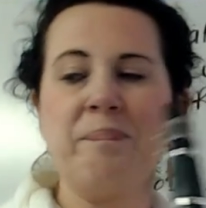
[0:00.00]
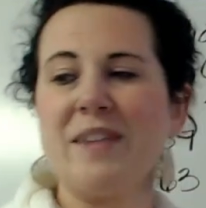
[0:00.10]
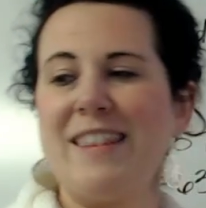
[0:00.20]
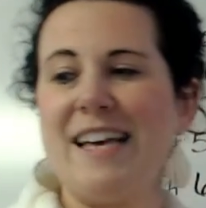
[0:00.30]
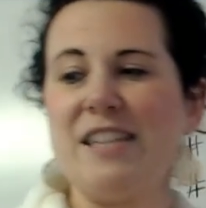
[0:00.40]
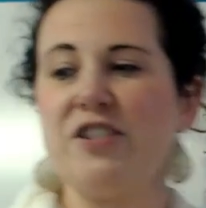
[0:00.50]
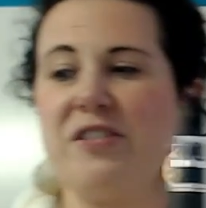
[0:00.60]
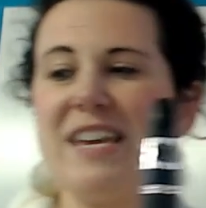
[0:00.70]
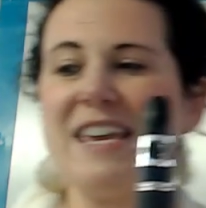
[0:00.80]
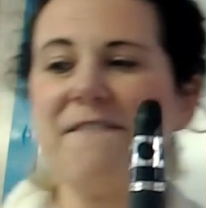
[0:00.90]
That's
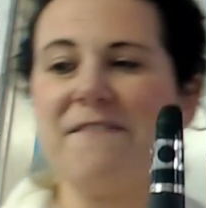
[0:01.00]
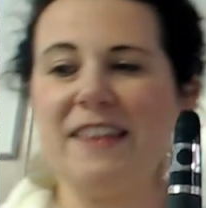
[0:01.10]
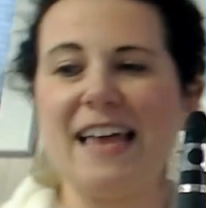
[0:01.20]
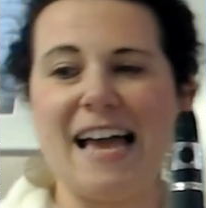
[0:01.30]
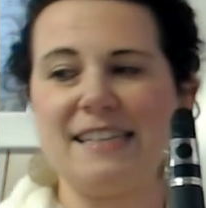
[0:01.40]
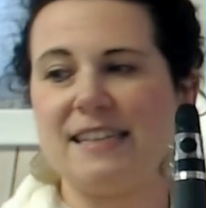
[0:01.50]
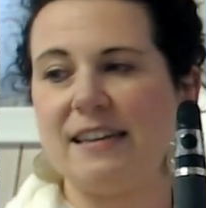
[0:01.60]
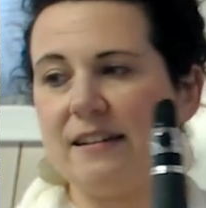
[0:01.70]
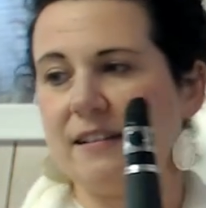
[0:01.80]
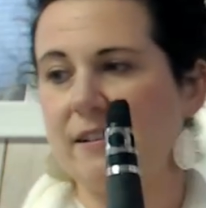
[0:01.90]
your E flat
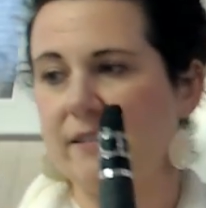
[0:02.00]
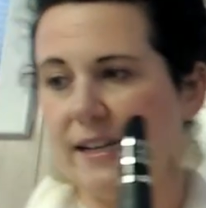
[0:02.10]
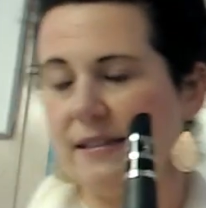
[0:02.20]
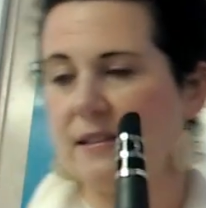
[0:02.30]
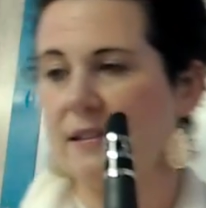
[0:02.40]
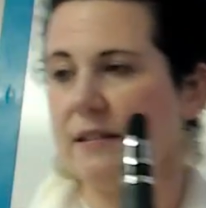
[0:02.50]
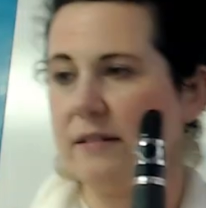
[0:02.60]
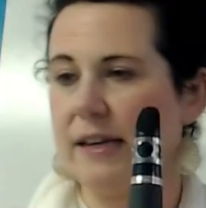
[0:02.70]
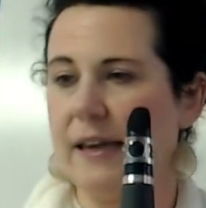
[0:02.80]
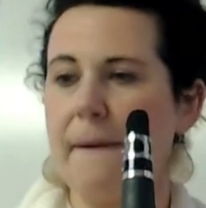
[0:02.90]
clarinets,
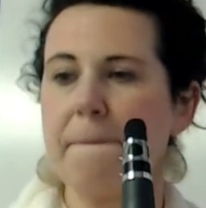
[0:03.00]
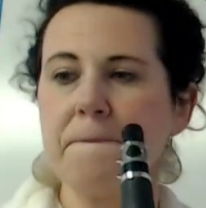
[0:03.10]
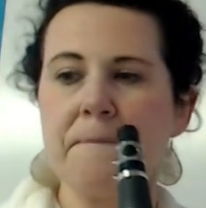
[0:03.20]
okay?